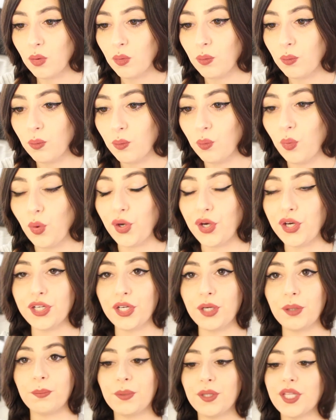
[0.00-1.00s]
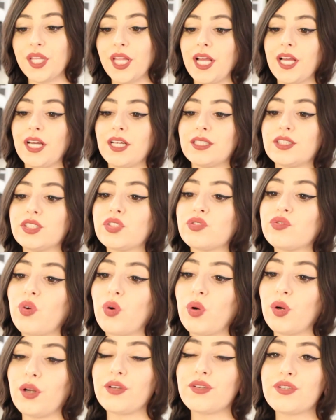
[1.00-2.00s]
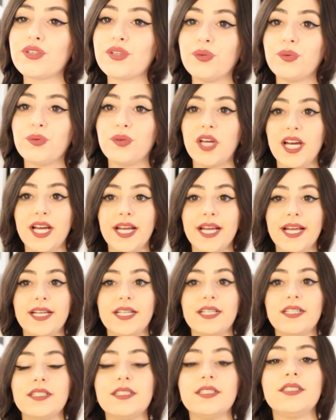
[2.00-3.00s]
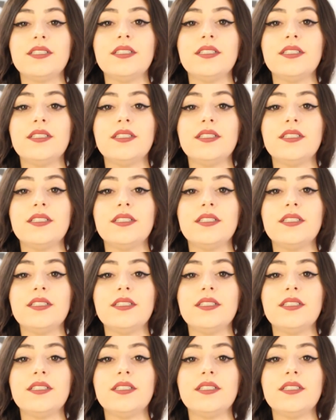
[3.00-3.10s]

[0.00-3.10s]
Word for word: What are your plans for tonight?